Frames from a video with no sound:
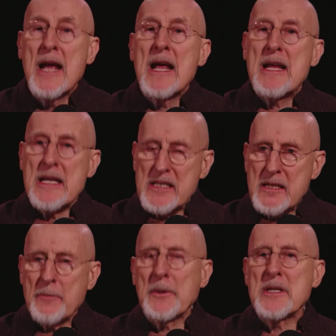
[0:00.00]
He
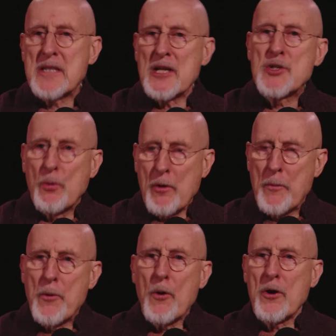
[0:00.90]
simply said to a
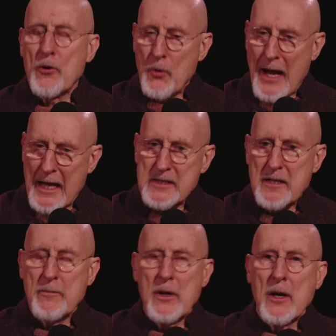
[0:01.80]
reporter who asked
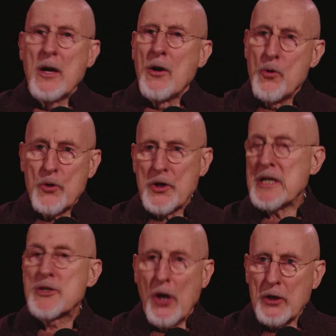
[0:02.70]
him who could
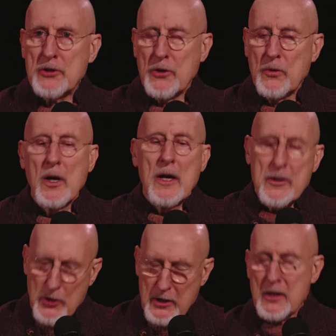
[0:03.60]
he talk to,
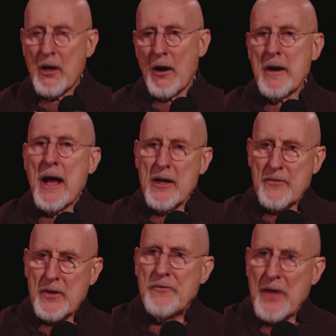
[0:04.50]
took a card out of
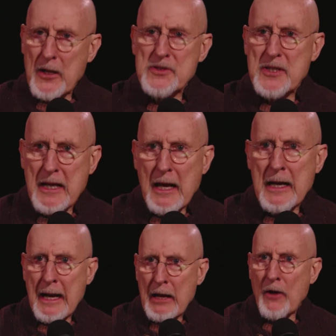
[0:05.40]
a fellow
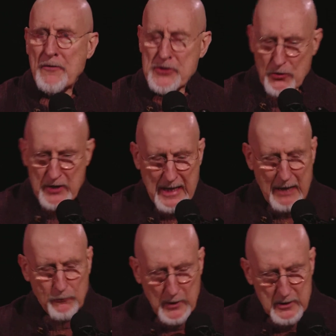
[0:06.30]
CIA officer that
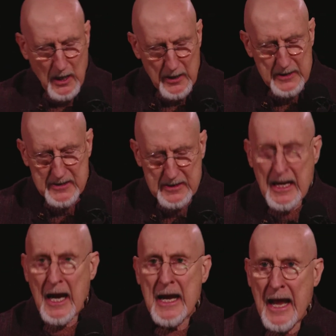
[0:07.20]
had written on it
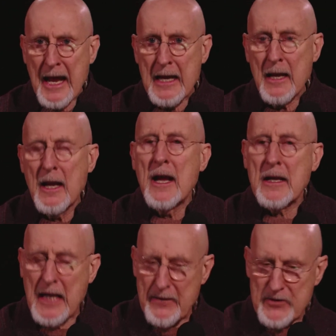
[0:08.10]
CIA,
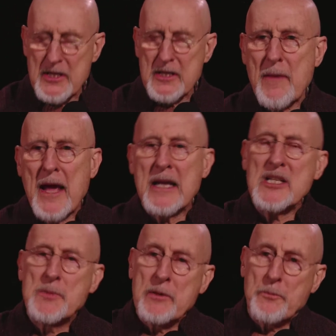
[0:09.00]
gave it man.
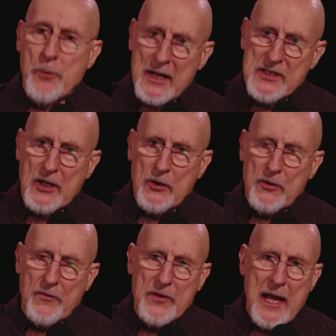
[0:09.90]
He's been
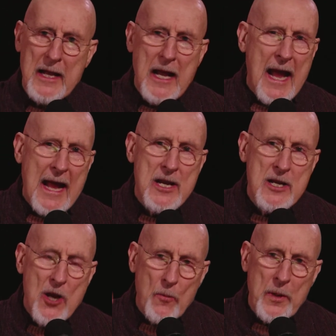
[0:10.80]
prosecuted for that.
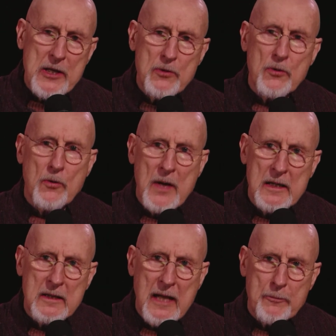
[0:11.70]
And nobody who
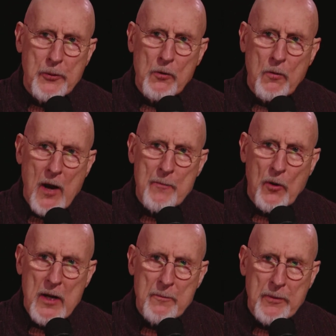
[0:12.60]
created that program
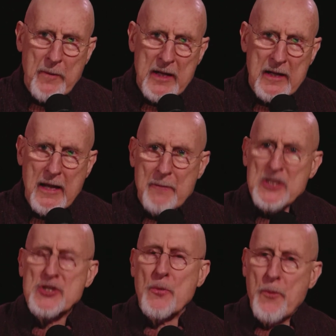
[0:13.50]
or implemented that,
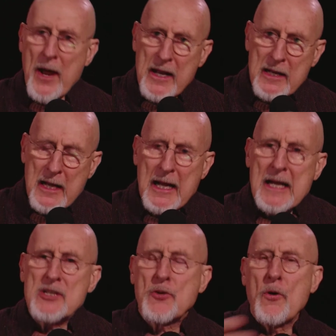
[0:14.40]
Mr. Brennan
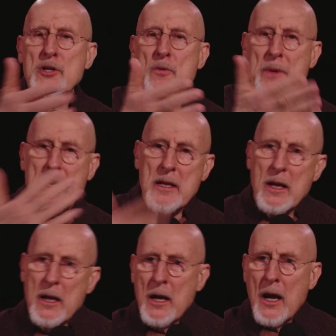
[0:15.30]
is going to be
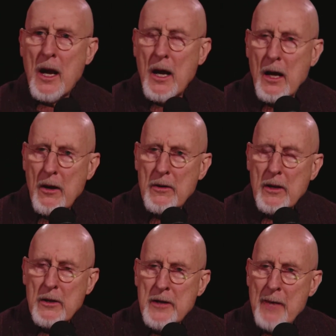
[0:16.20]
uh,
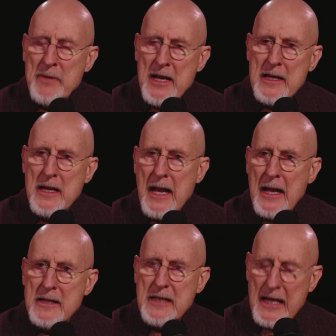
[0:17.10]
nominated
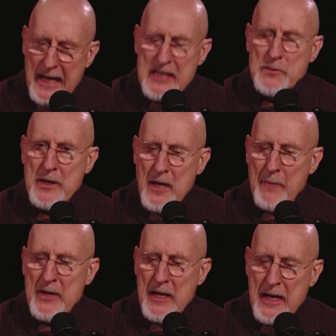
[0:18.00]
as has been
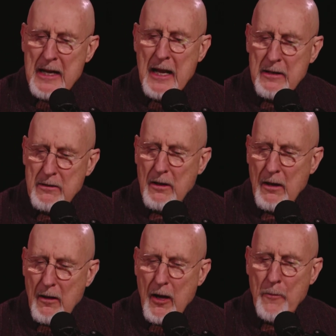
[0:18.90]
nominated and
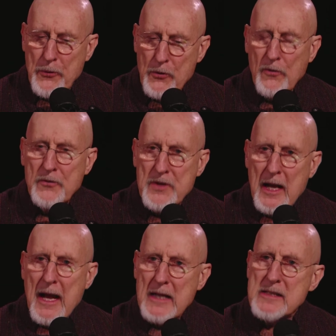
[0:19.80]
uh, approved
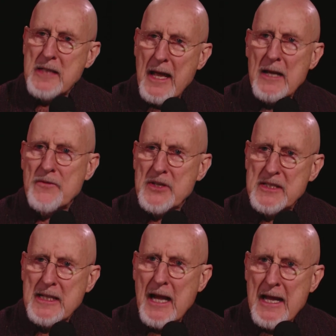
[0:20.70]
as the head of the
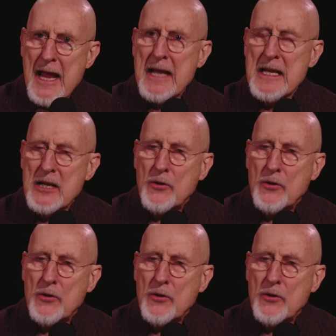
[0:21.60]
CIA, and he